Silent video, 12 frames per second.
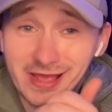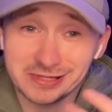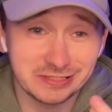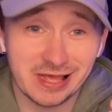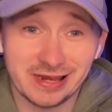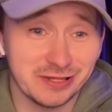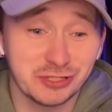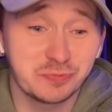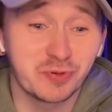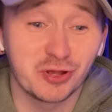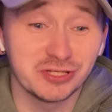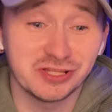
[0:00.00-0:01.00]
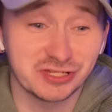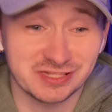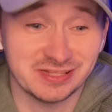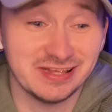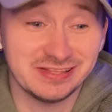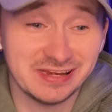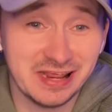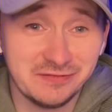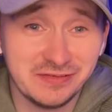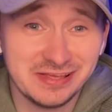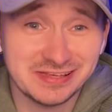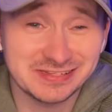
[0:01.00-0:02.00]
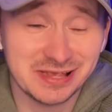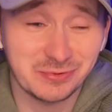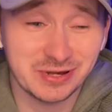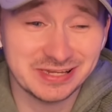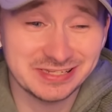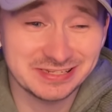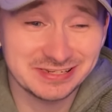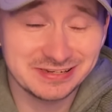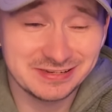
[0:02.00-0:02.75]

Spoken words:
Is that just because he doesn't like the Navy? Is that what it is?